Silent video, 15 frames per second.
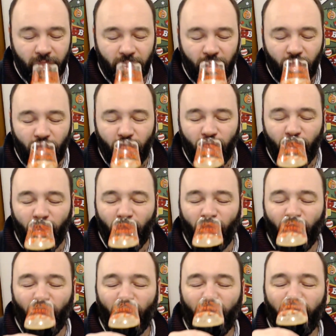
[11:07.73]

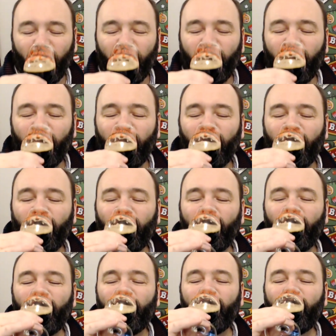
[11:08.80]

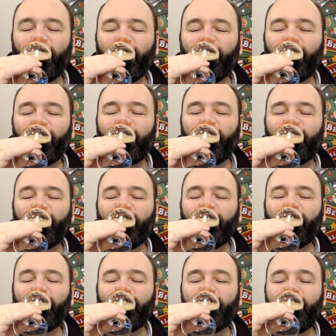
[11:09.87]

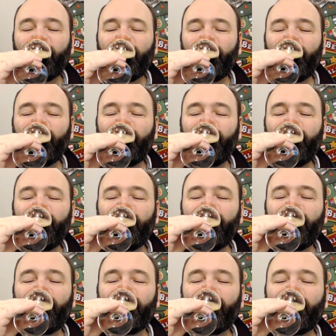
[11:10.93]

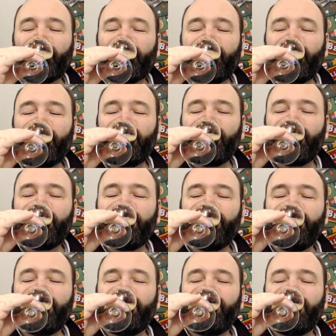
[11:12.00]

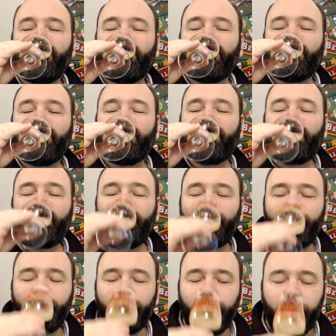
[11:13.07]

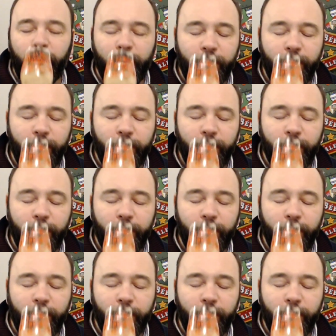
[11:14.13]
[no speech]